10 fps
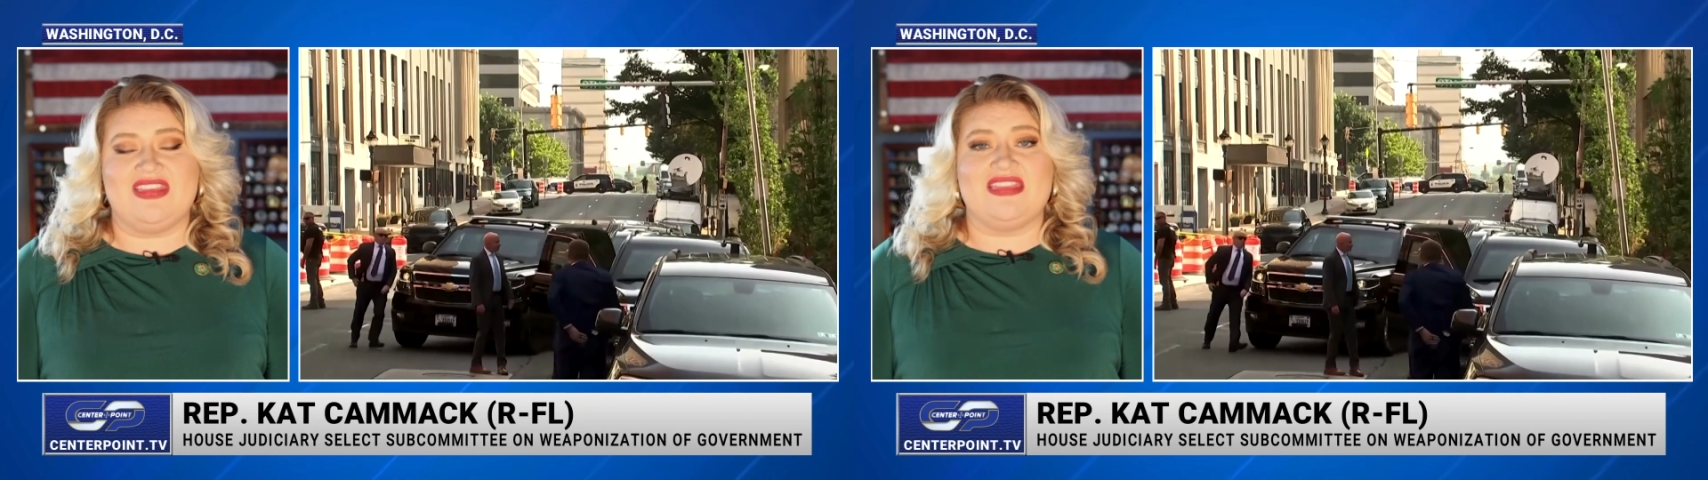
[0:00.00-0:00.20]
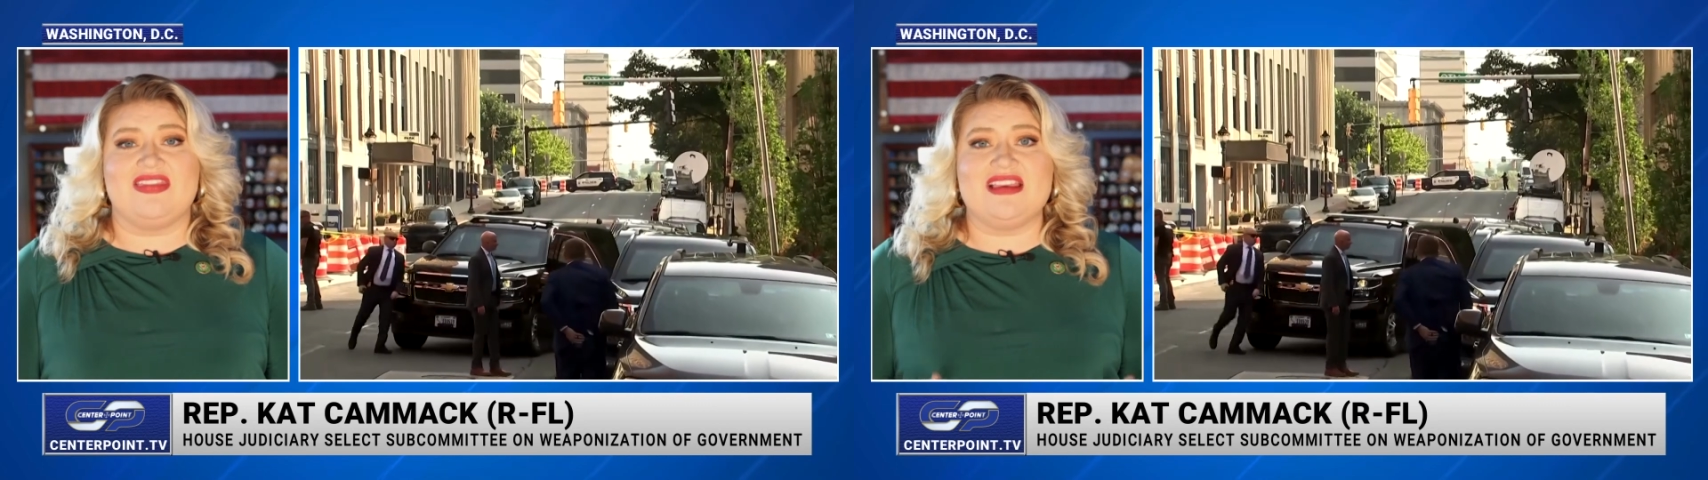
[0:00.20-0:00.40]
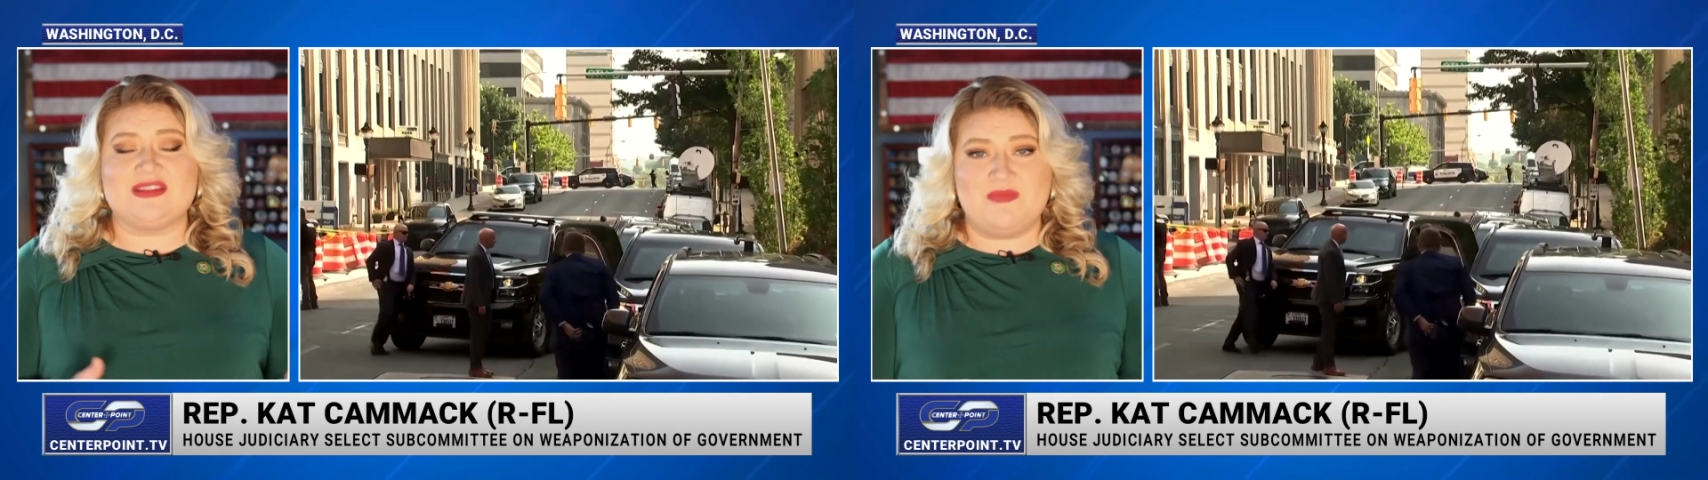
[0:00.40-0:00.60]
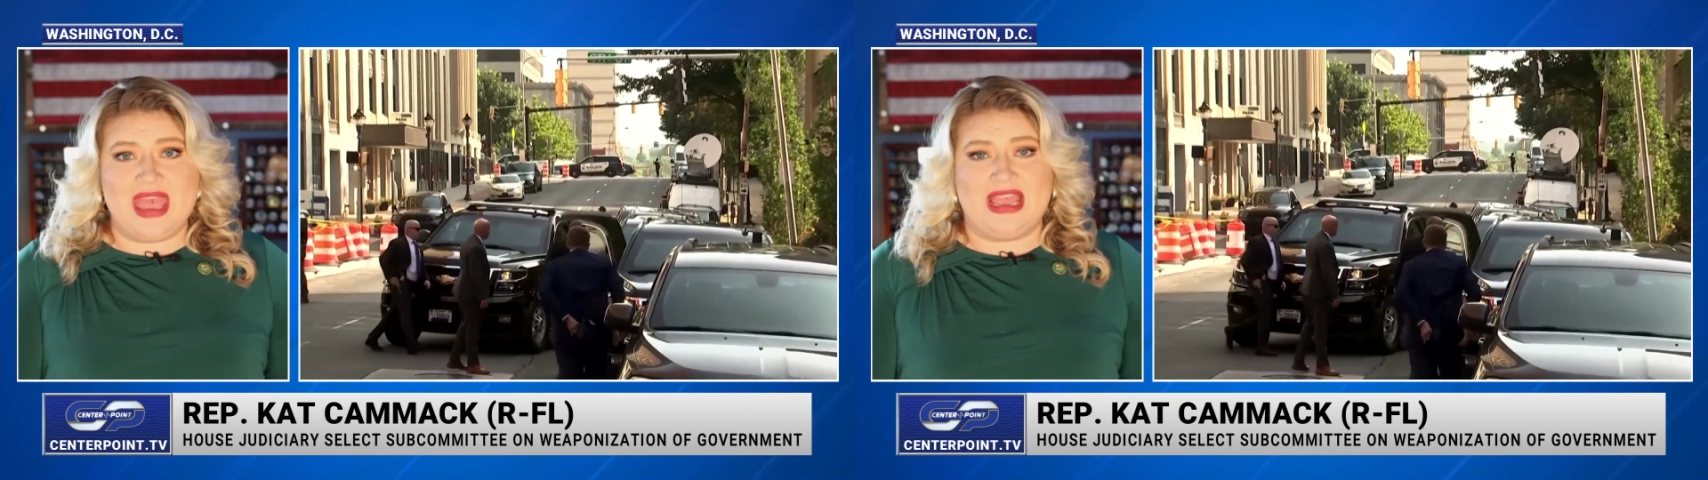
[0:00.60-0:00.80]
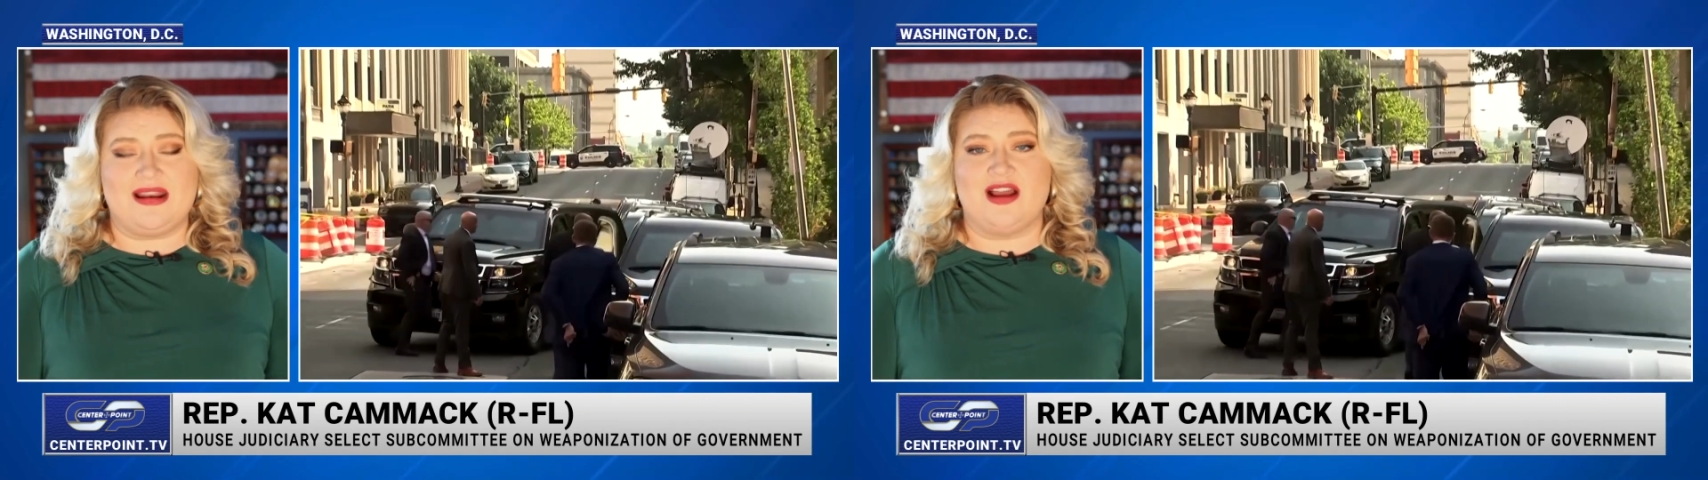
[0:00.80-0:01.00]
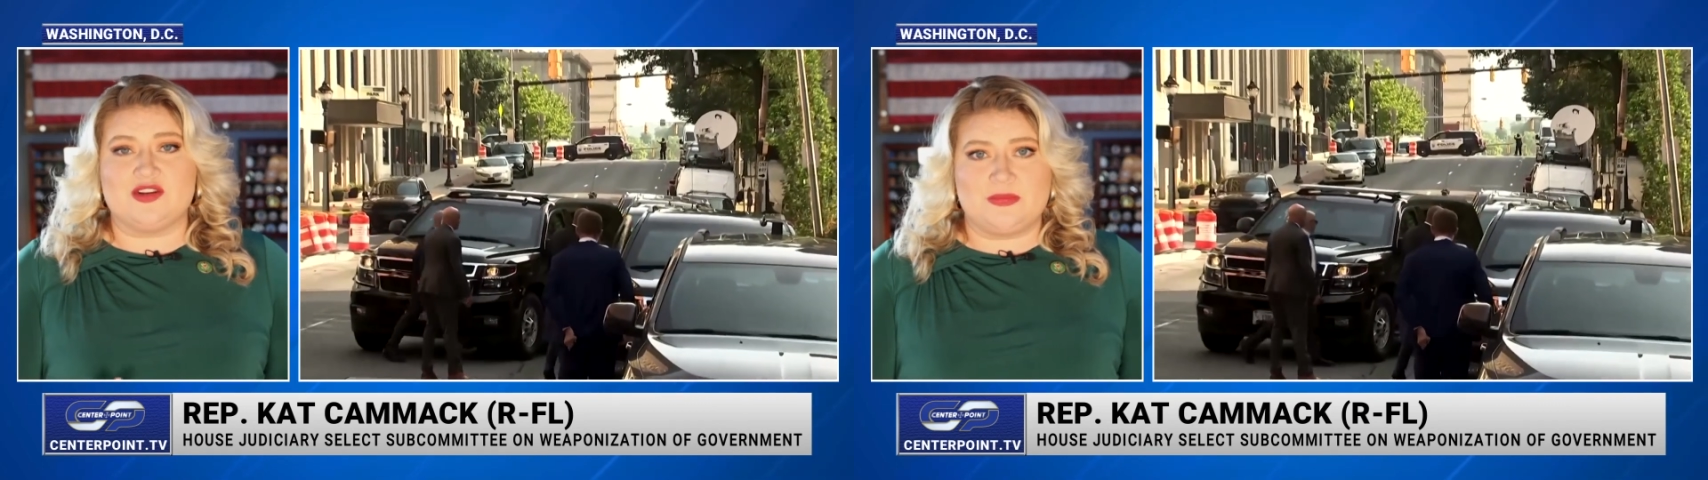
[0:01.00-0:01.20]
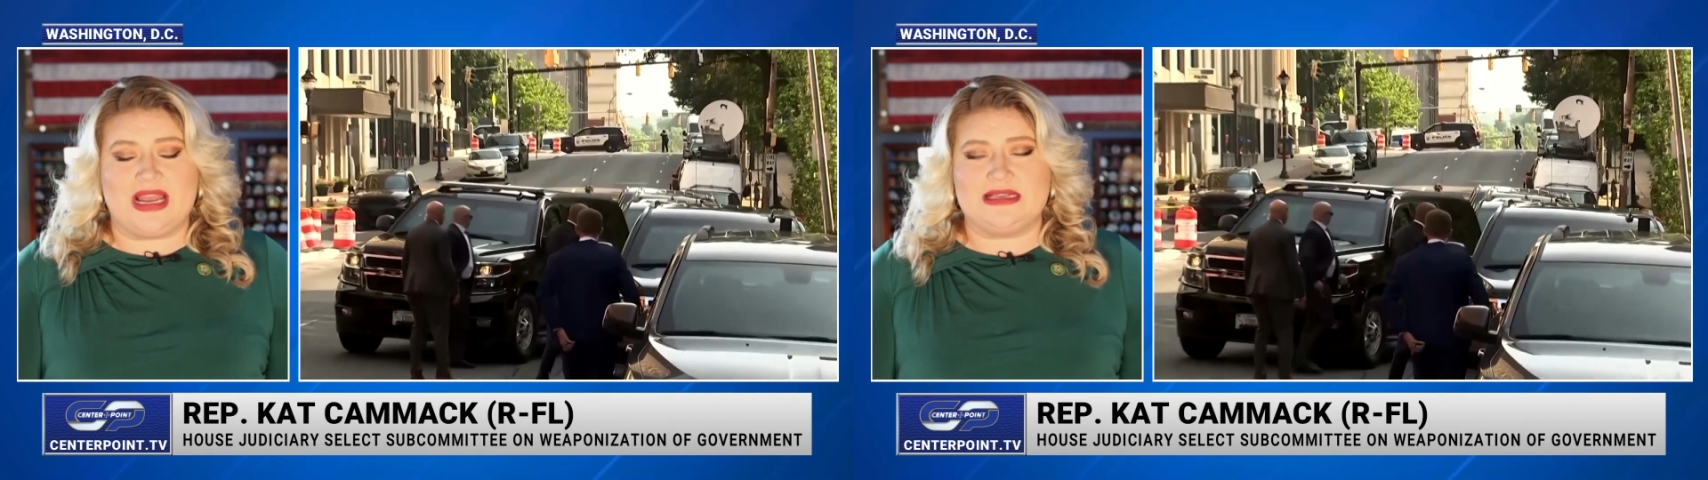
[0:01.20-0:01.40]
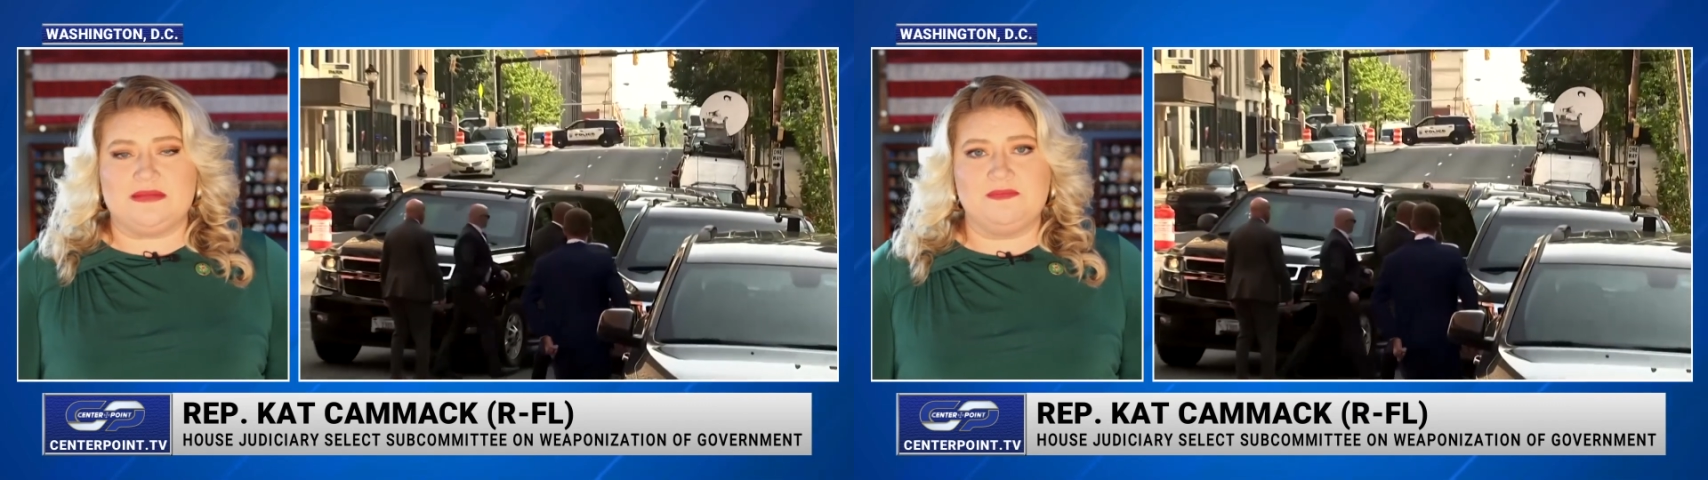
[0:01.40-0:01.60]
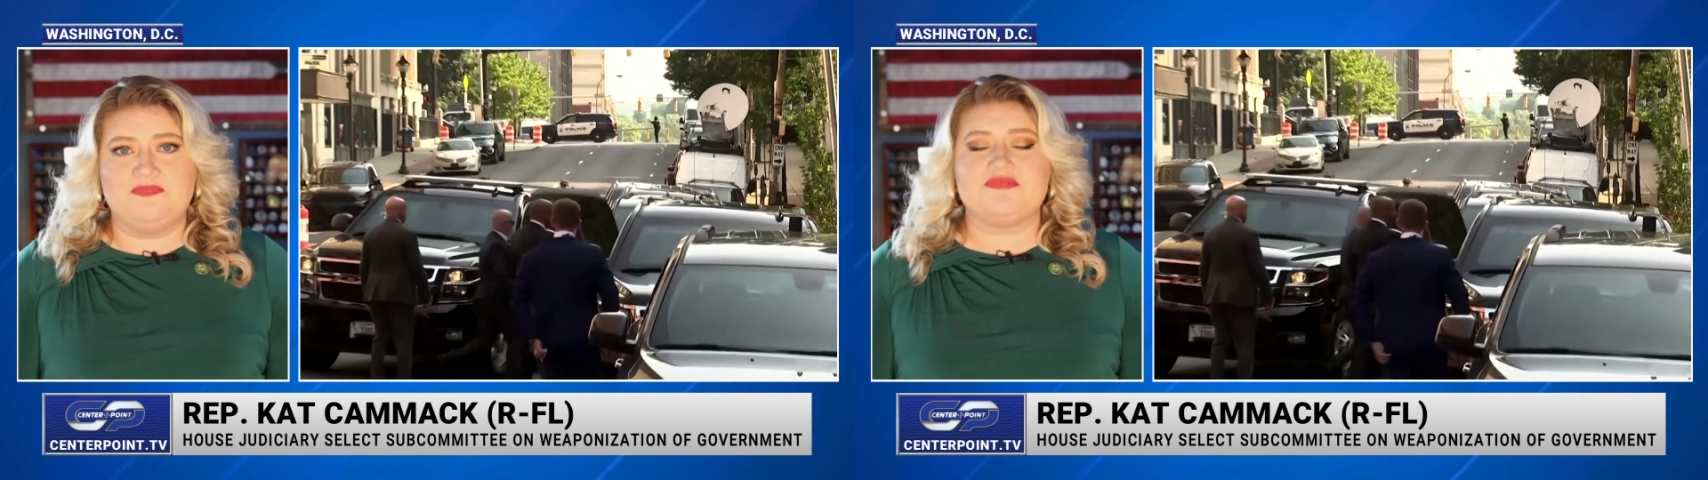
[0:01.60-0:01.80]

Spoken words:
that this man, Hunter Biden,